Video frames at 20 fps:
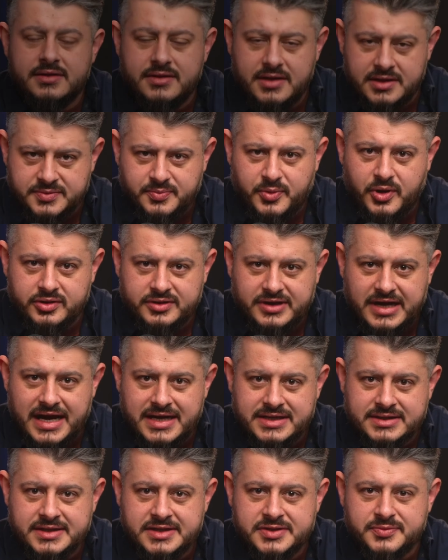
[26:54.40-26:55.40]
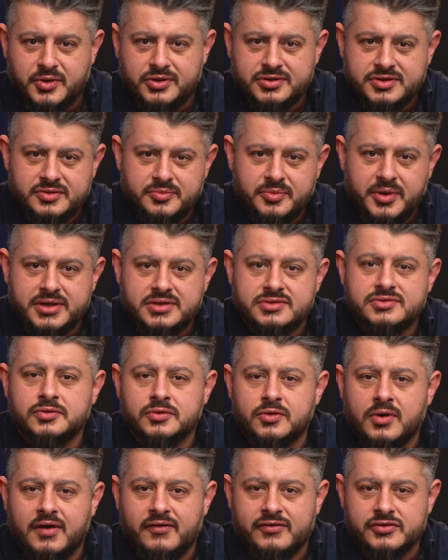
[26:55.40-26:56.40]
This podcast is sponsored by
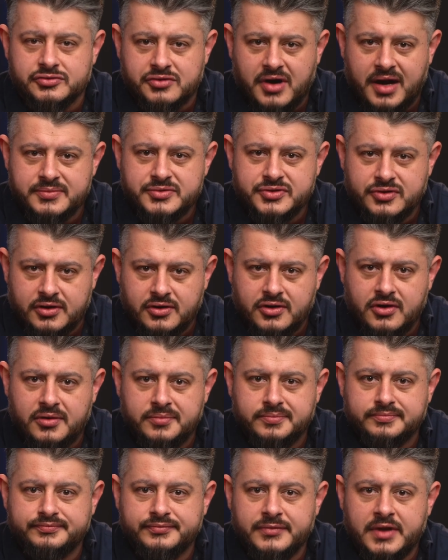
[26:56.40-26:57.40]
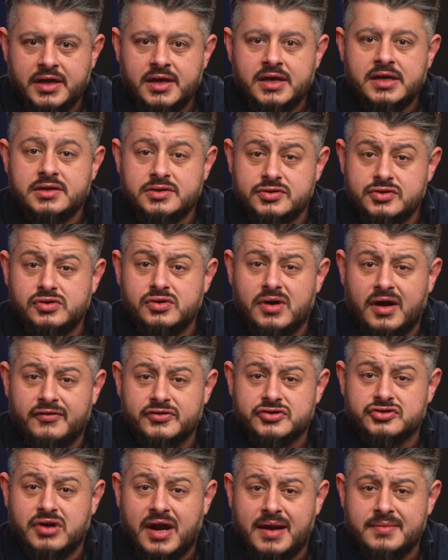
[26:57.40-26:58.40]
zulualphastraps.com. Zulu
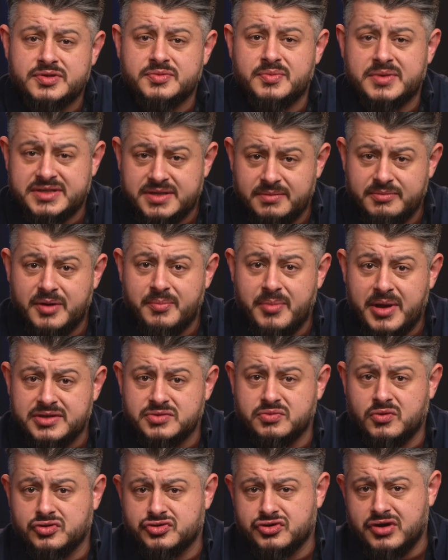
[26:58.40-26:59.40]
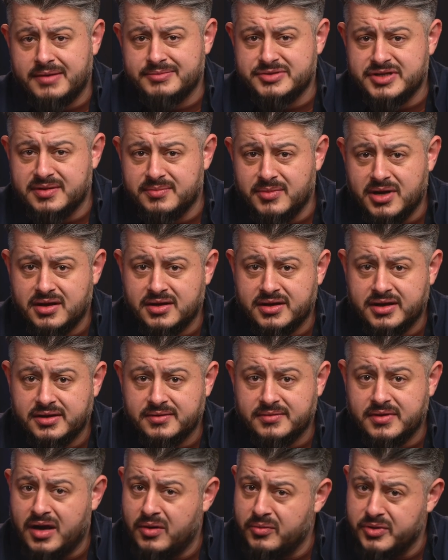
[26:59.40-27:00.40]
Alpha Straps make some of the best watch straps in the
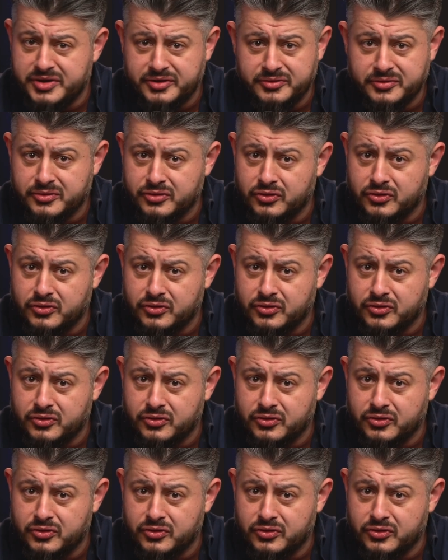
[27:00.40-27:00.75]
market, and we do